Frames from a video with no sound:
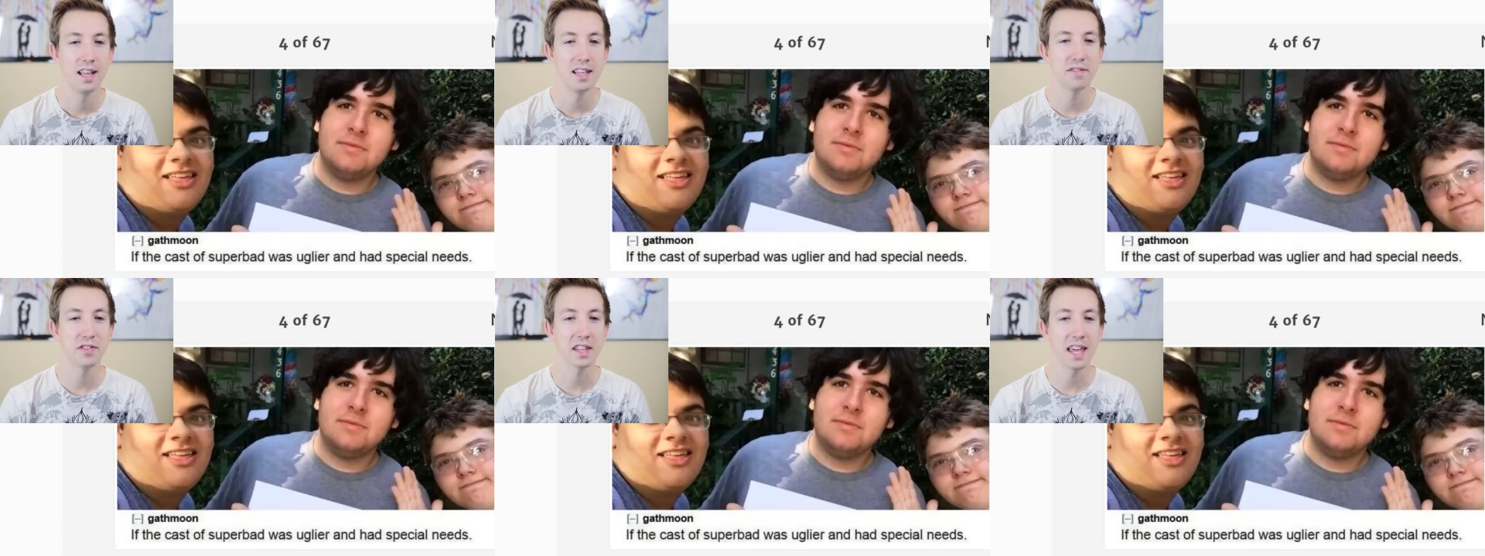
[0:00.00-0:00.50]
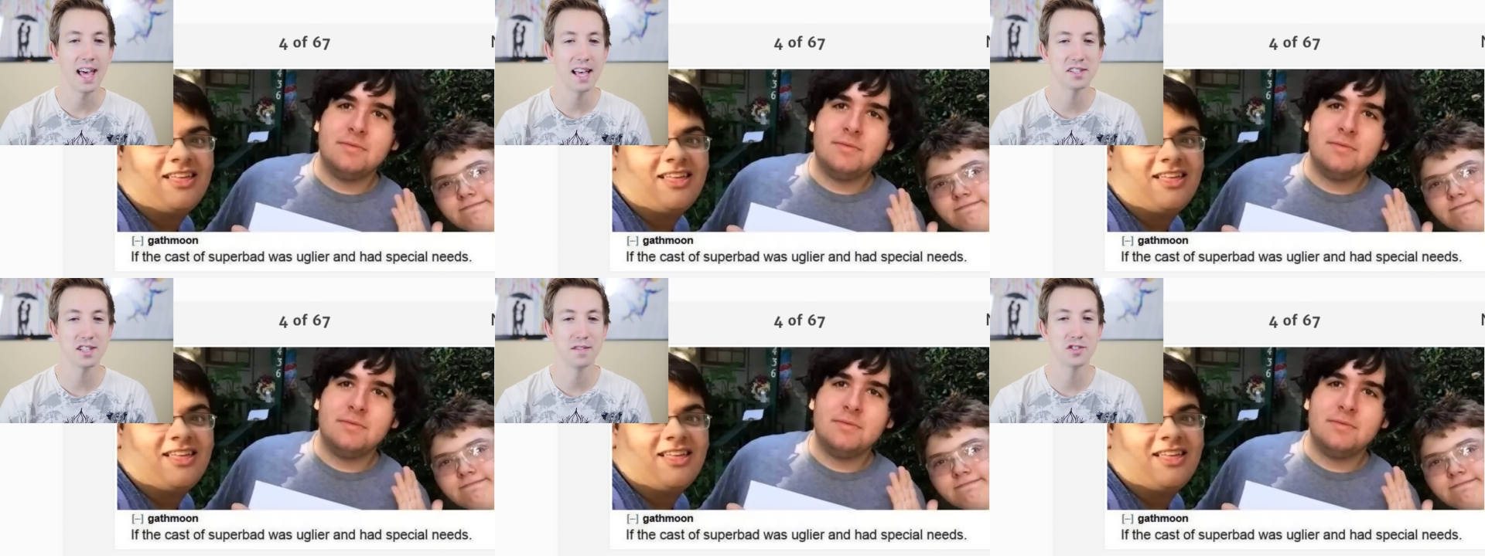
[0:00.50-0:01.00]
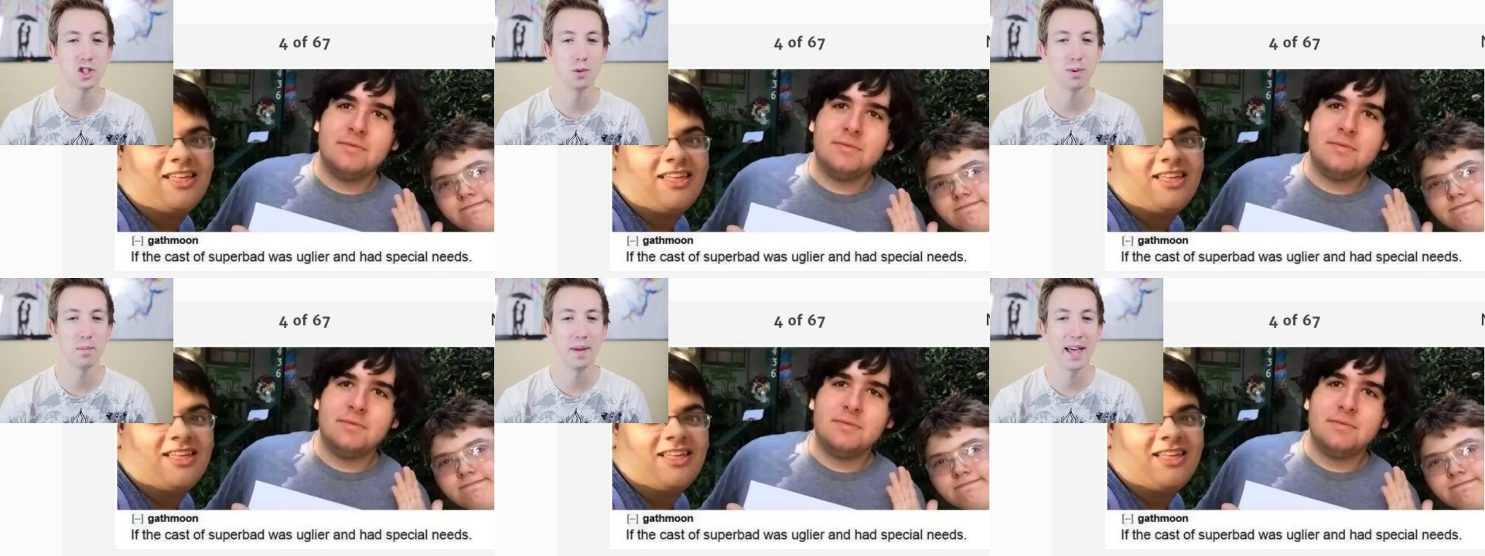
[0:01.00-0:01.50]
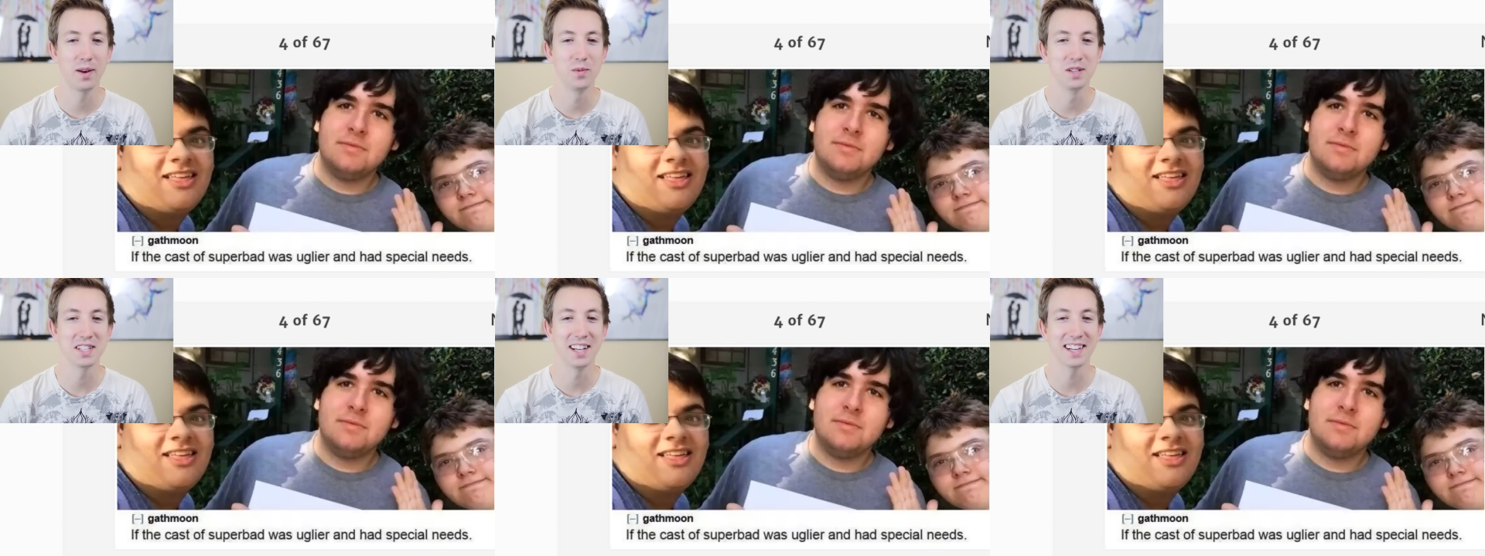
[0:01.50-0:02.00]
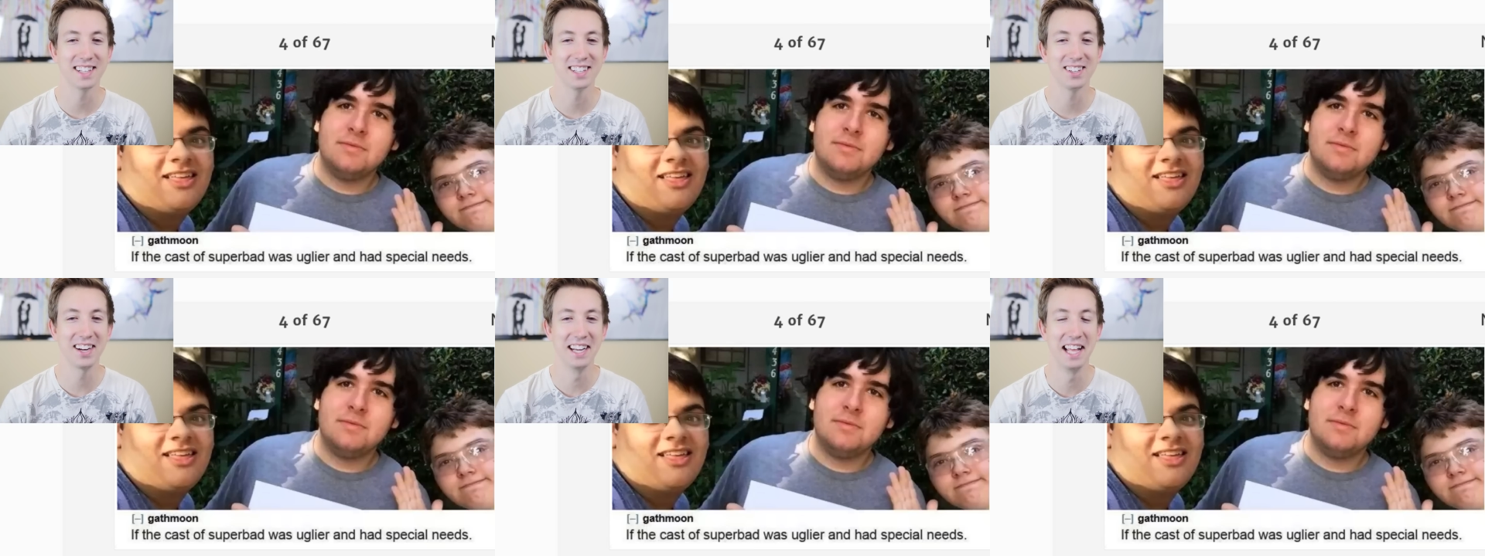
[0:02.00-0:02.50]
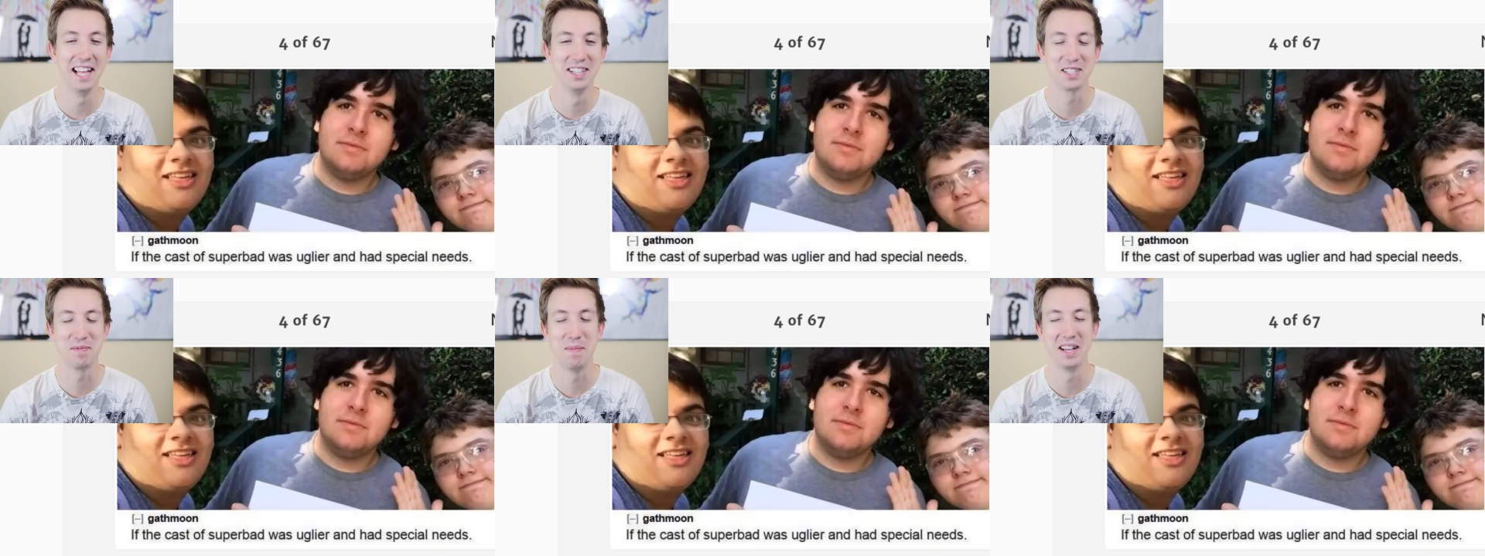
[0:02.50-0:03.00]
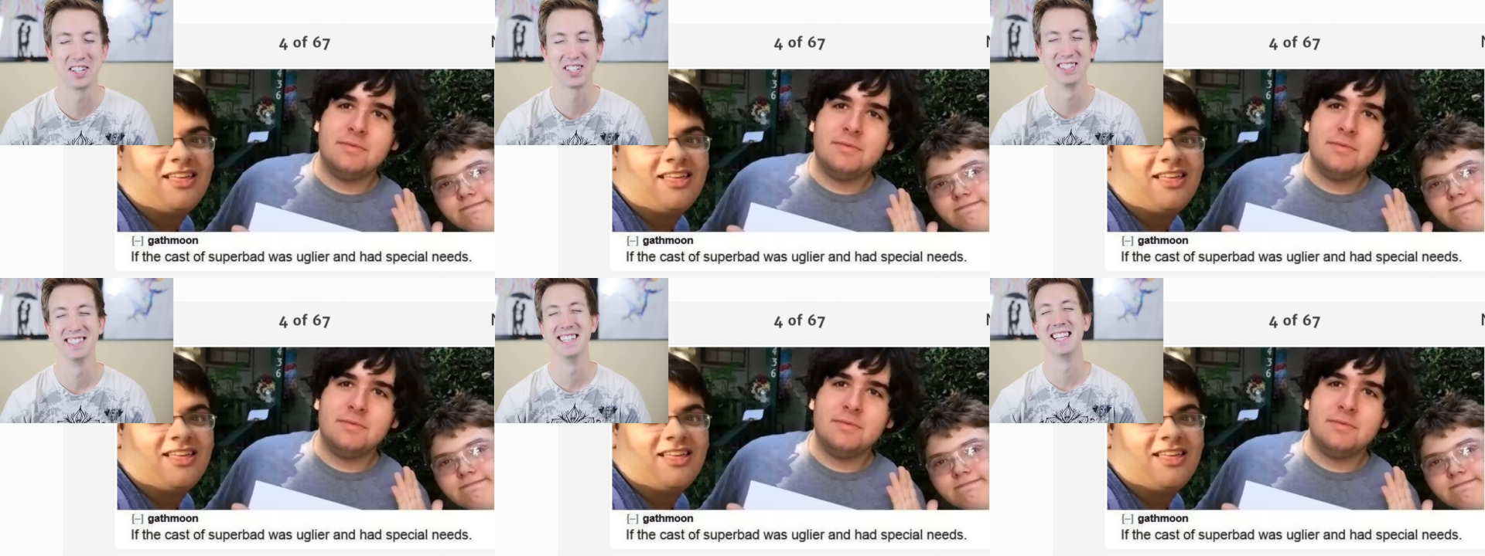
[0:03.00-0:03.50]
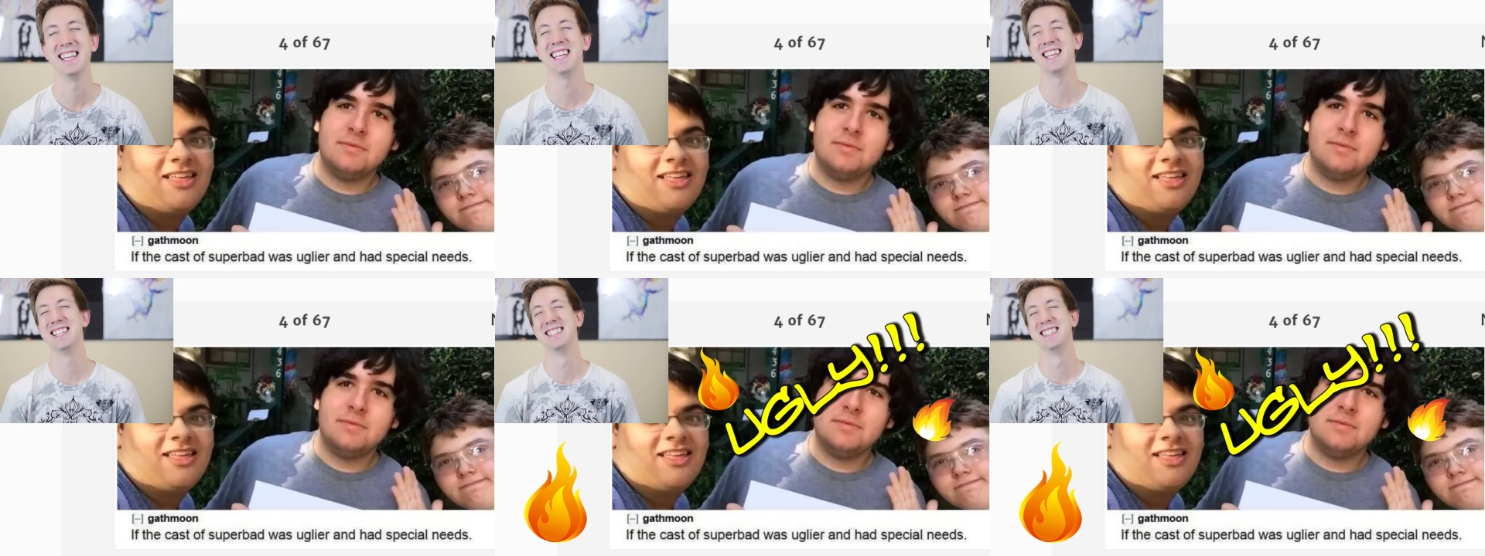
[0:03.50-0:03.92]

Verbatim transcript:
Speaker 1: If the cast of Superbad was uglier and had special needs.